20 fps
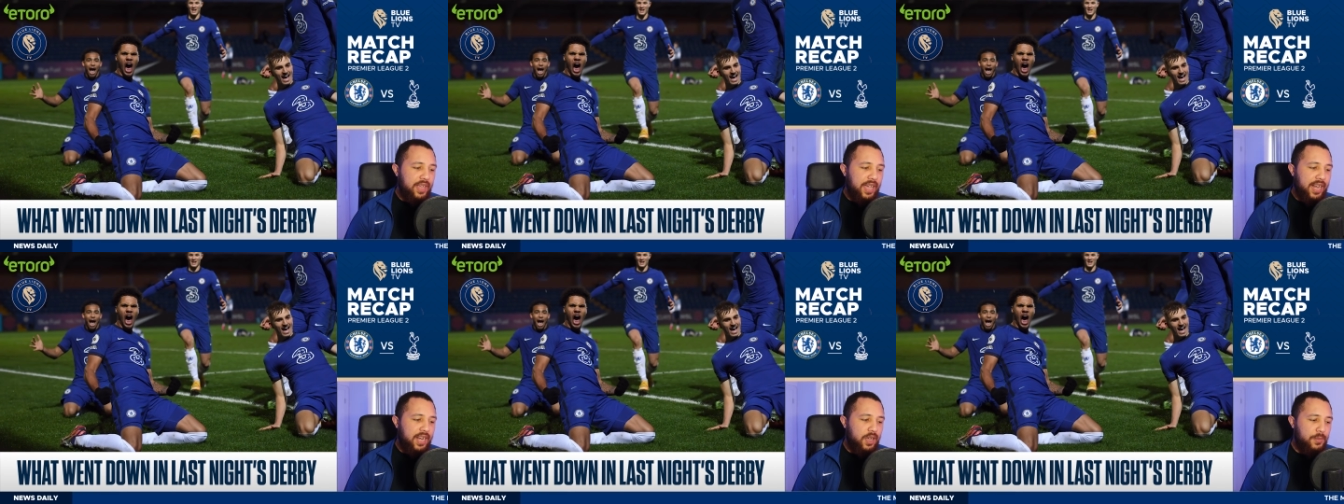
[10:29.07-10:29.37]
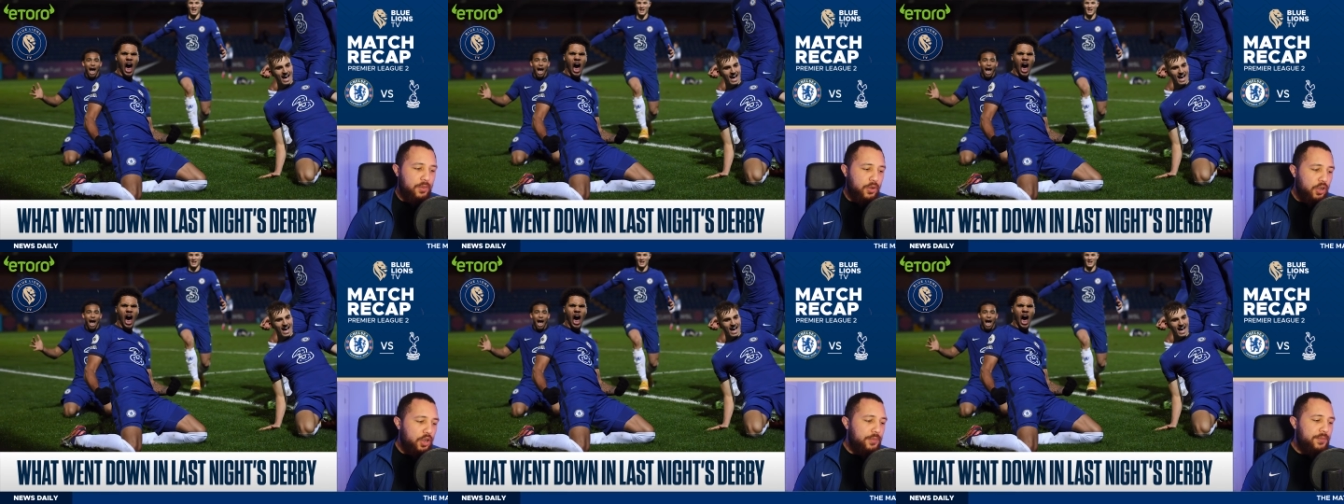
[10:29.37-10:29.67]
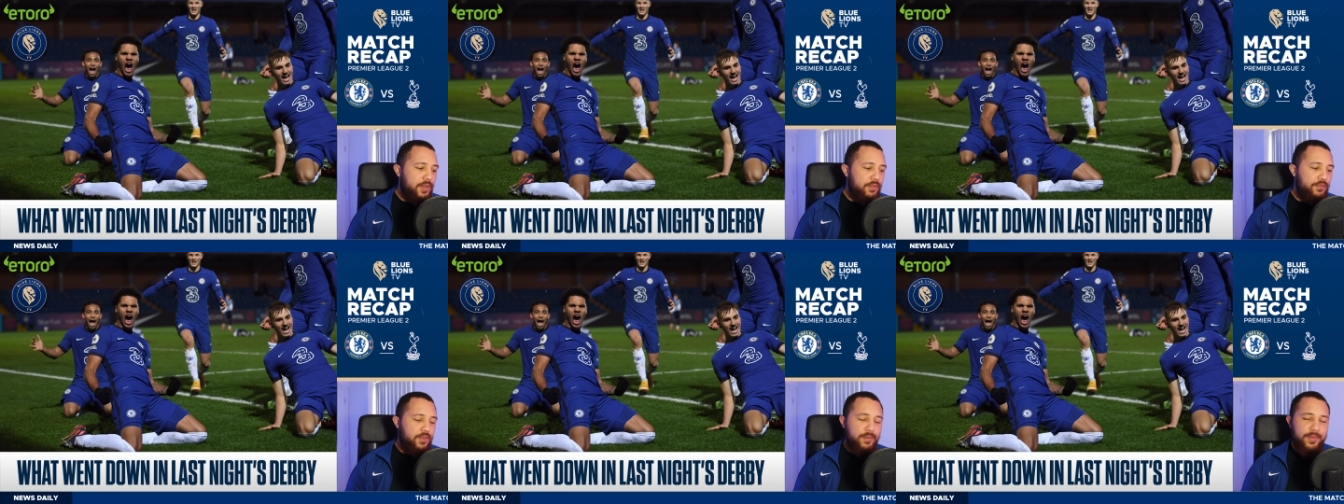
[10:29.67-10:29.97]
And I'm
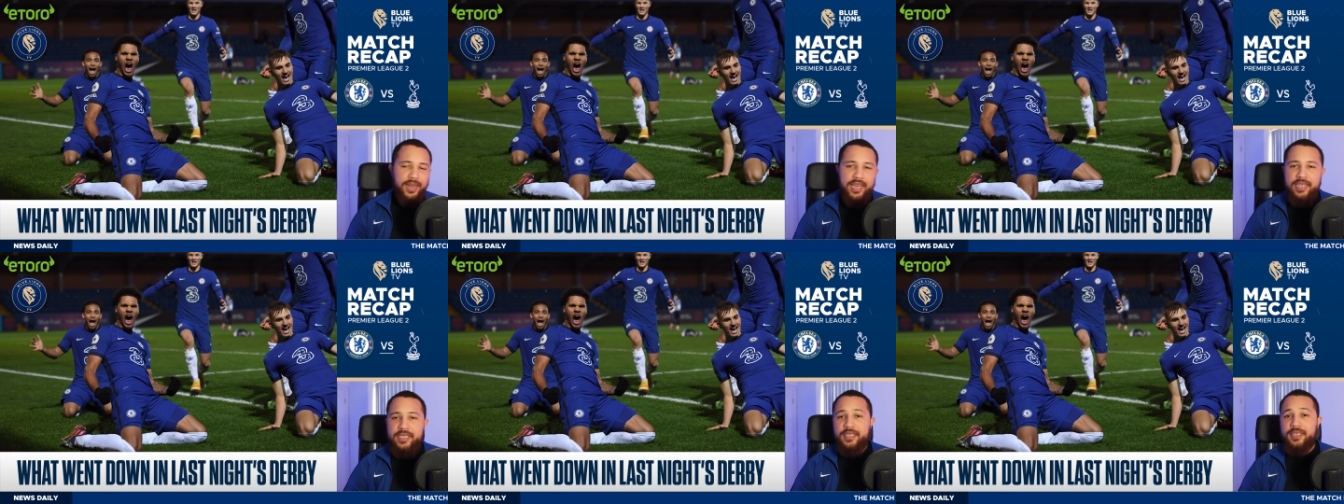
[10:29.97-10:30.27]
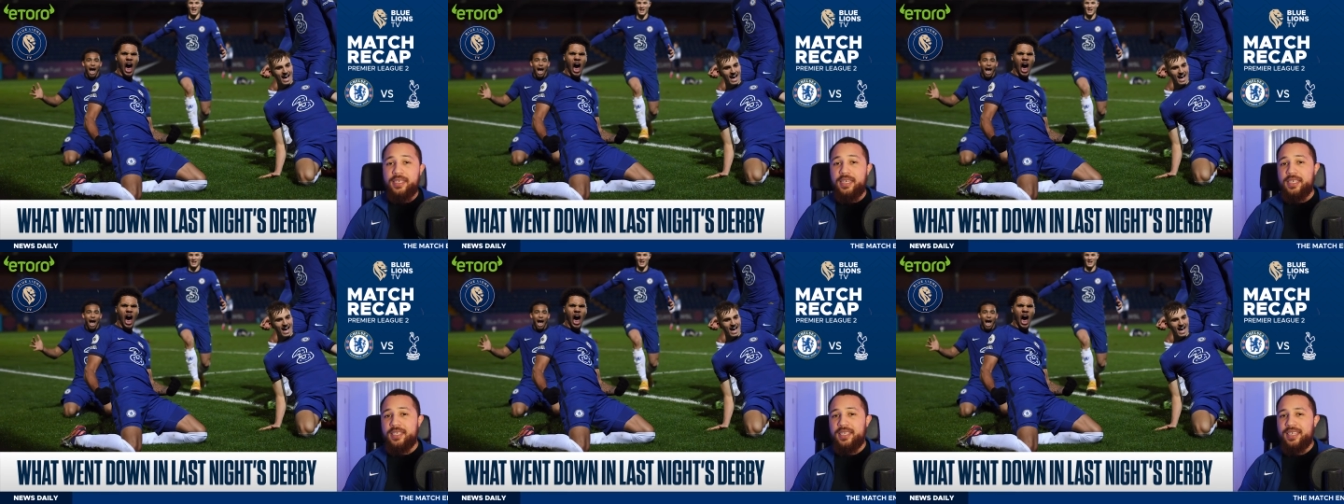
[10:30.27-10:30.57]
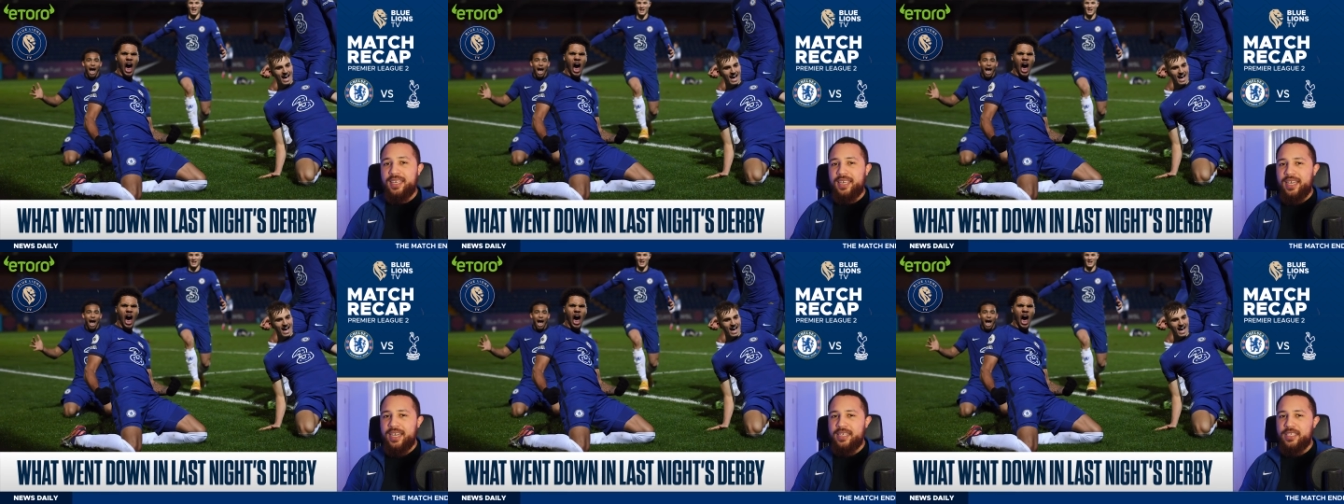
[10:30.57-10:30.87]
hoping from next
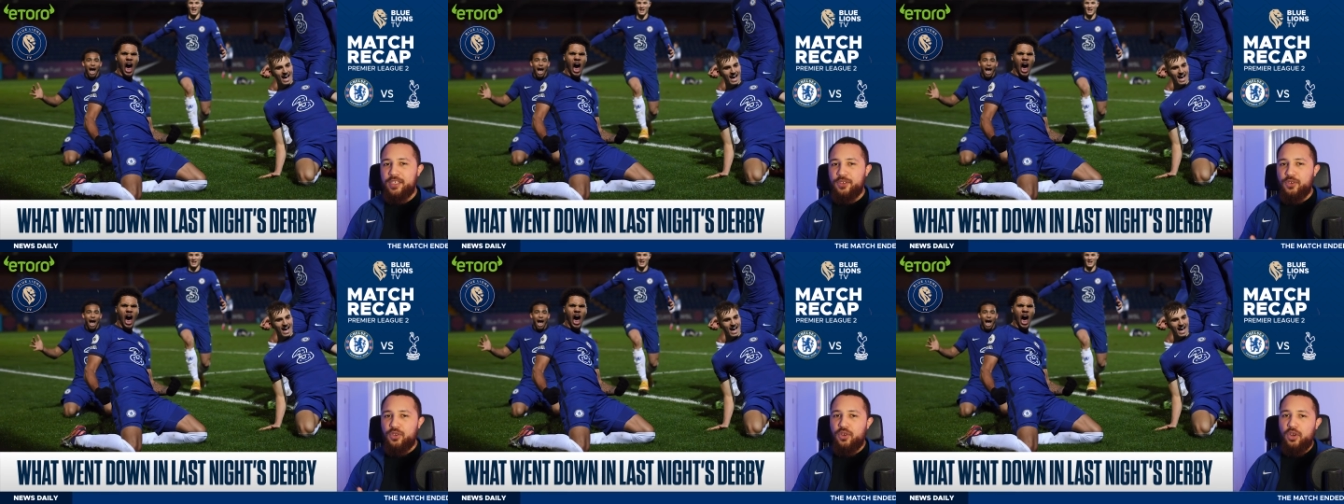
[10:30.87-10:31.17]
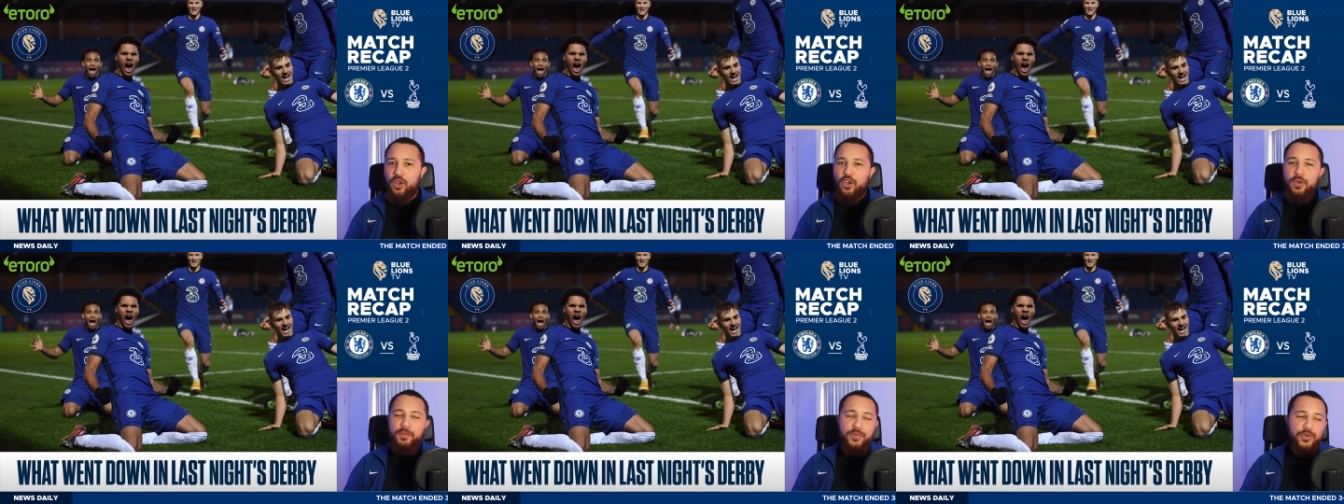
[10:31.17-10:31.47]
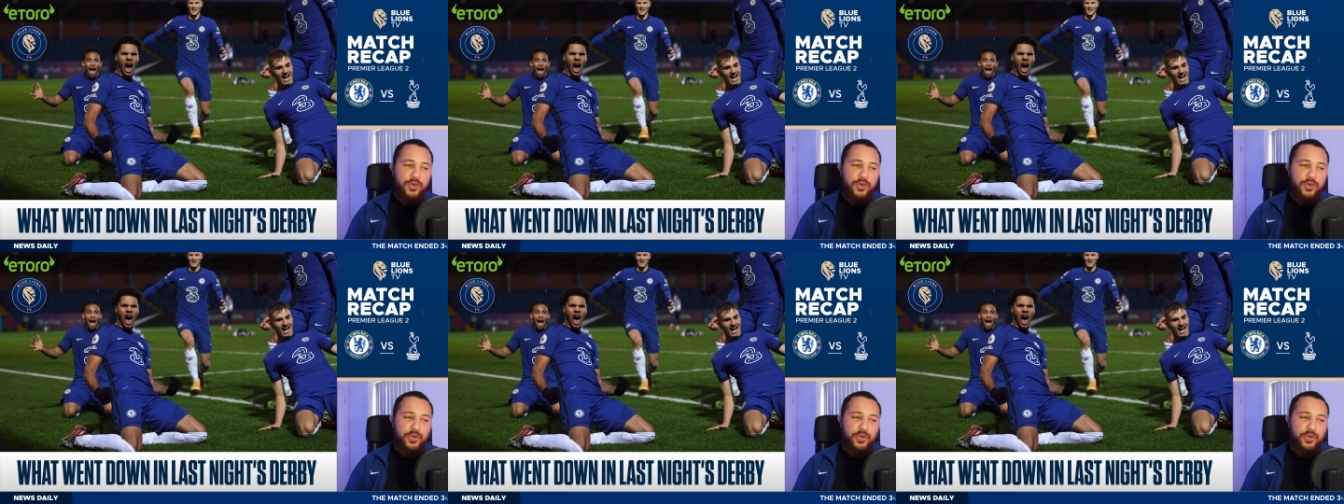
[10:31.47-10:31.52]
season he gets a good long